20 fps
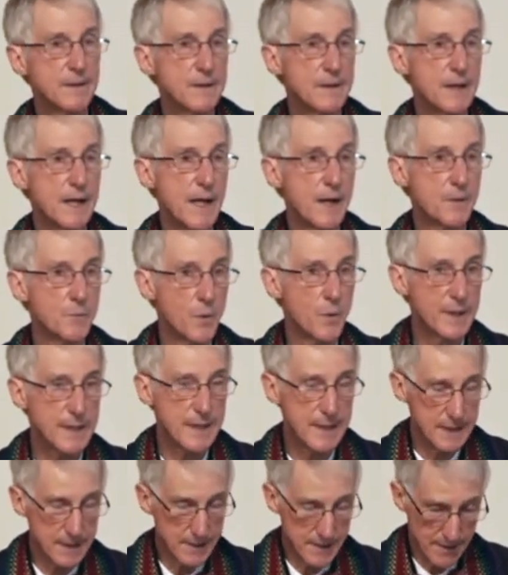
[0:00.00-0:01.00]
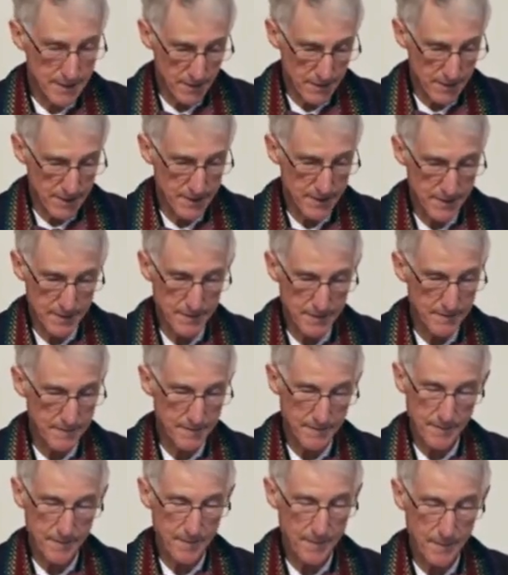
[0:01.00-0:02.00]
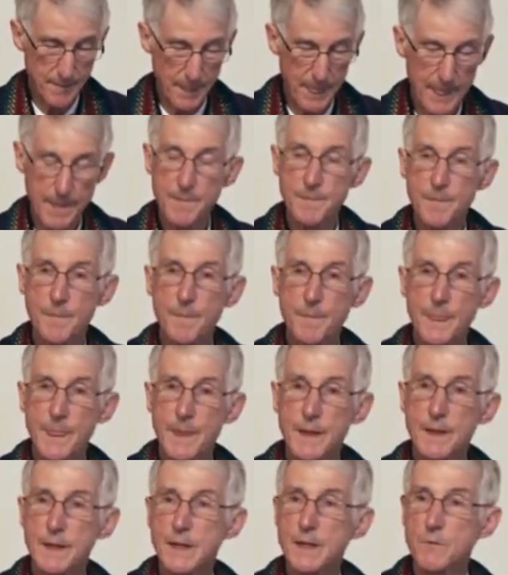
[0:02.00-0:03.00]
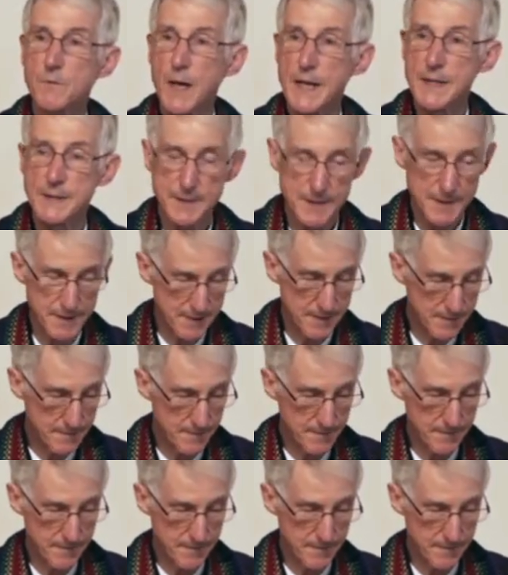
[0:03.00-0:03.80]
and what he asserts. He writes,